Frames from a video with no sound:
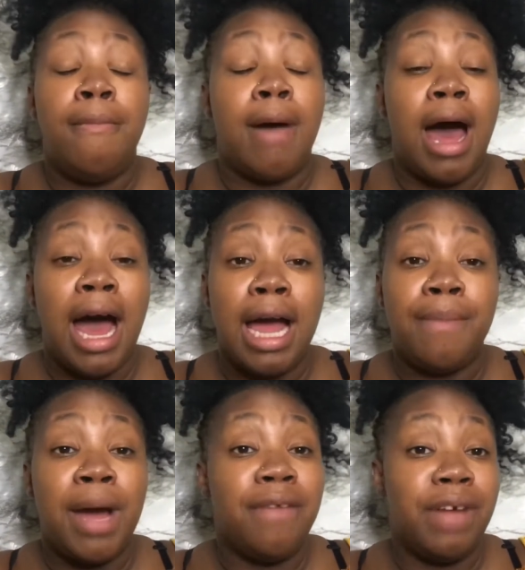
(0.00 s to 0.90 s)

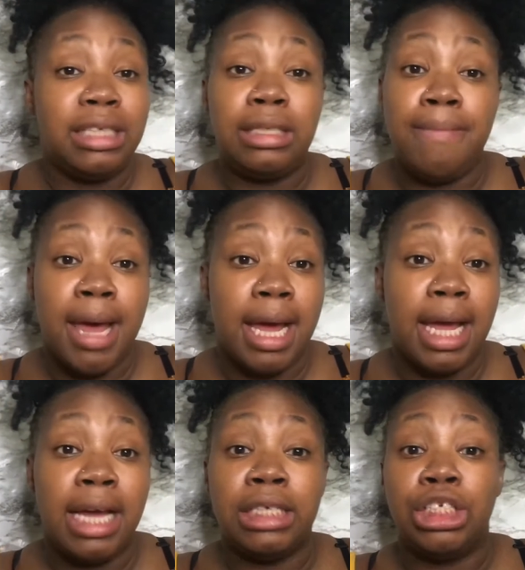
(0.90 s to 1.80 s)
My advice to Meg
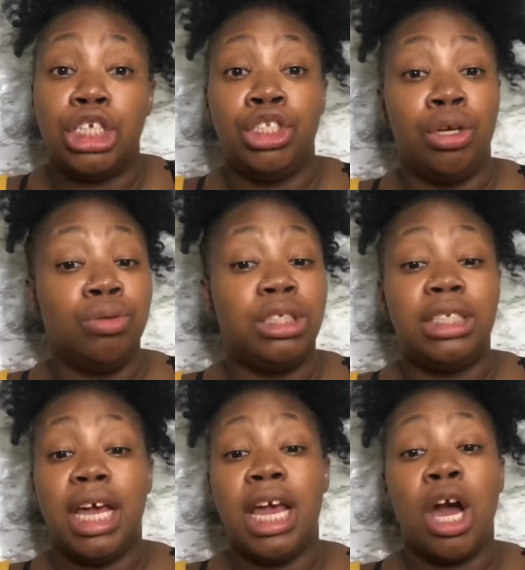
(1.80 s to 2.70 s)
is don't
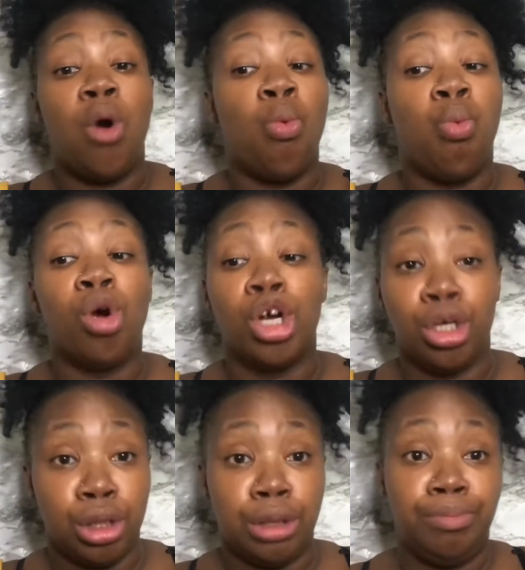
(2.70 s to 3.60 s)
say a word.